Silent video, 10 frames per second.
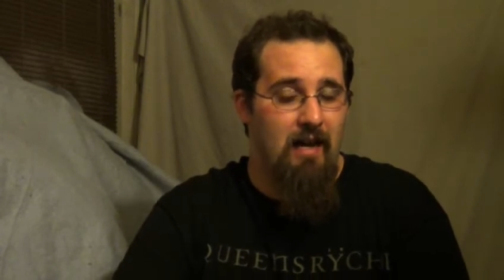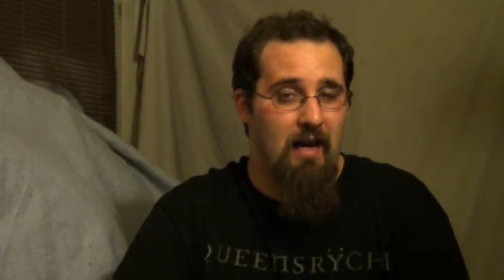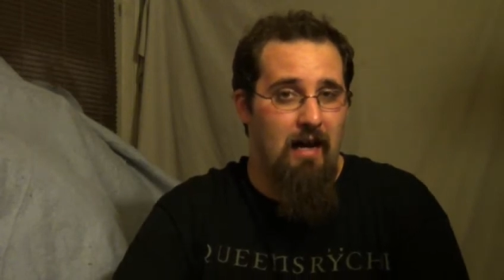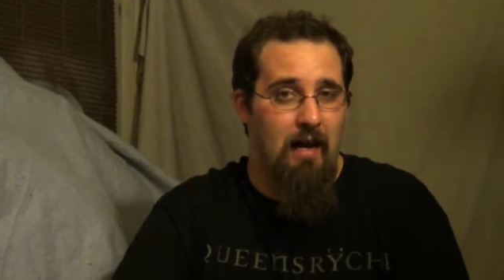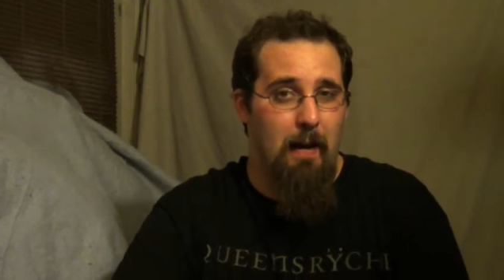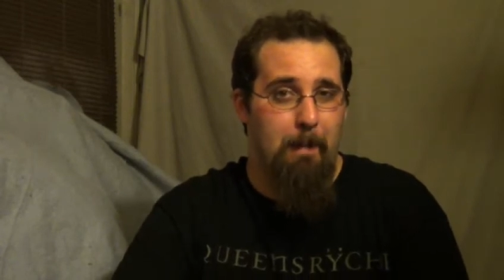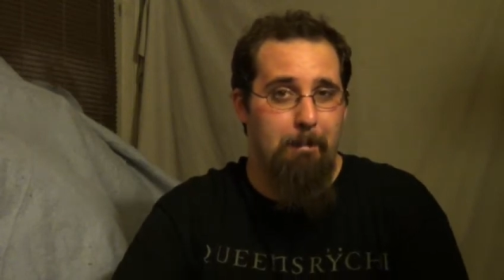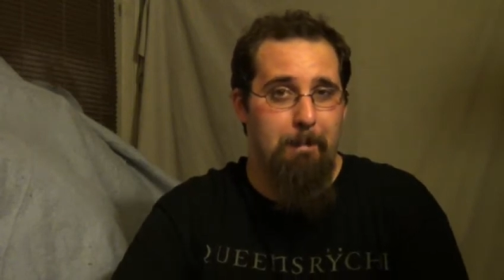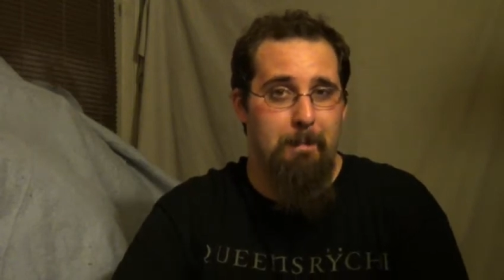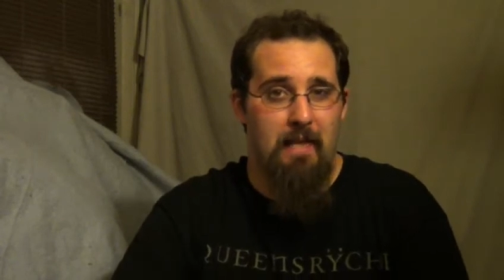
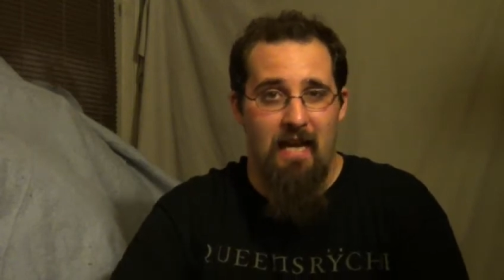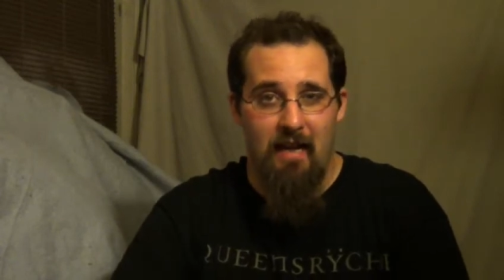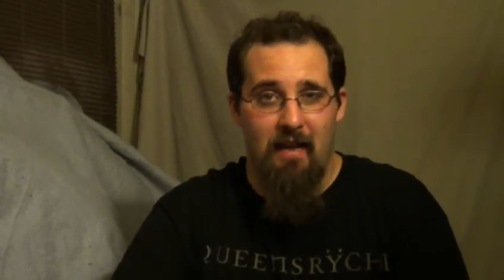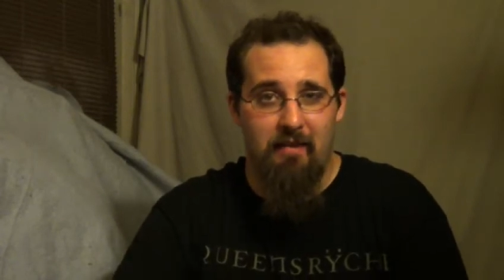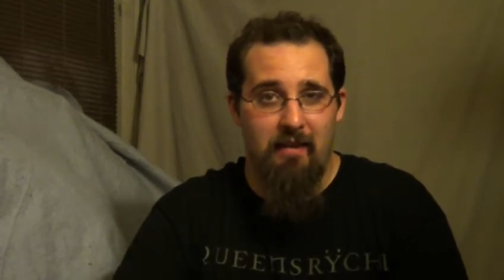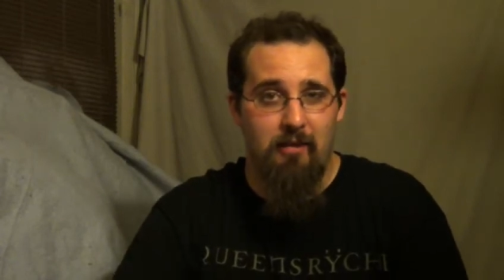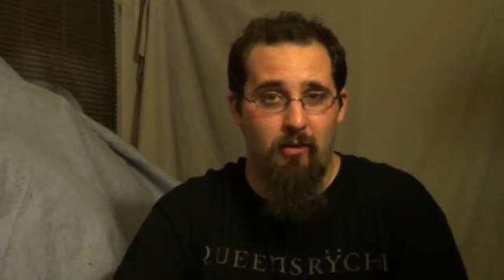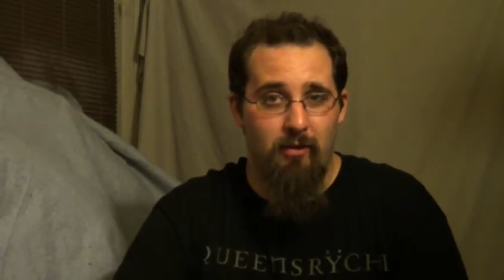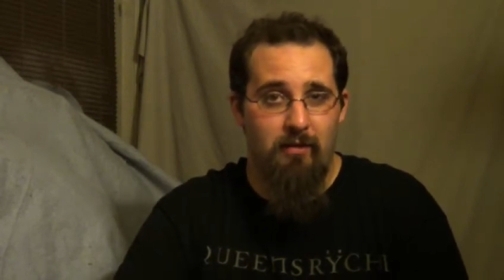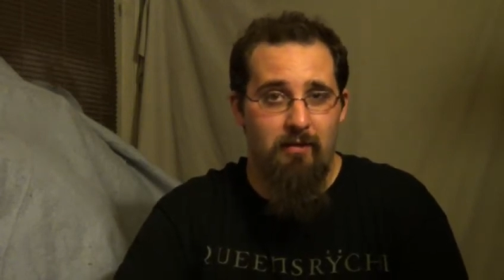And I think
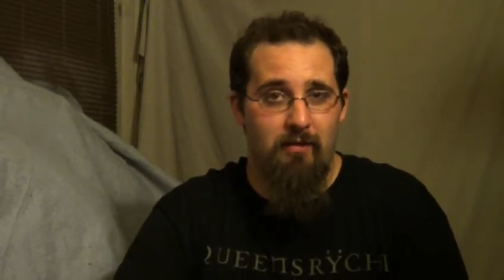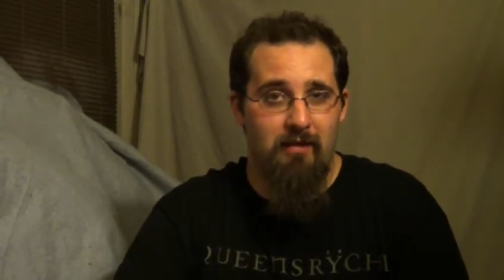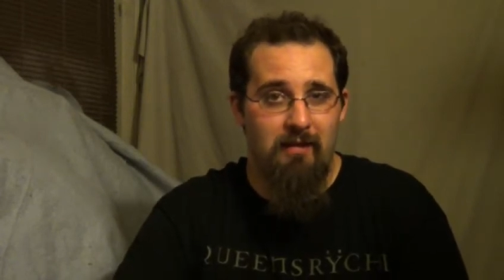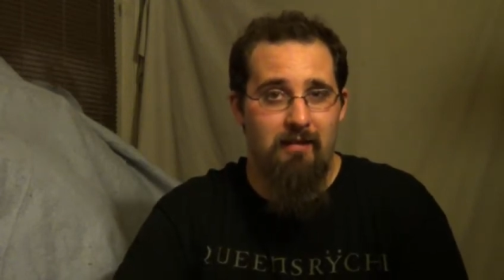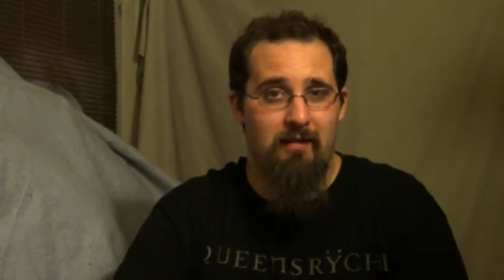Tate